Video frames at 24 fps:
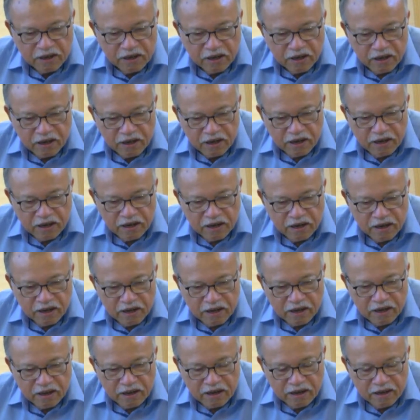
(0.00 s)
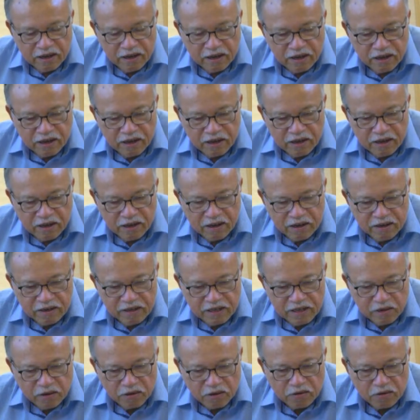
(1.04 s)
uh,
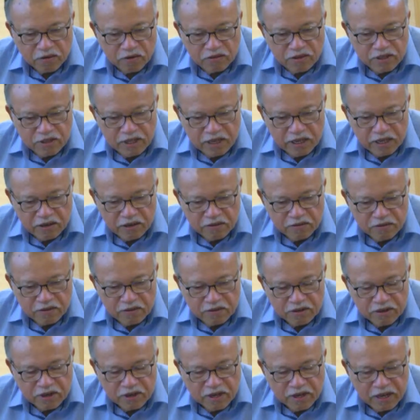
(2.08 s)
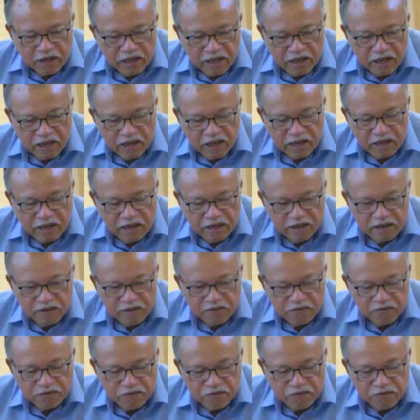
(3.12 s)
did not continue and in,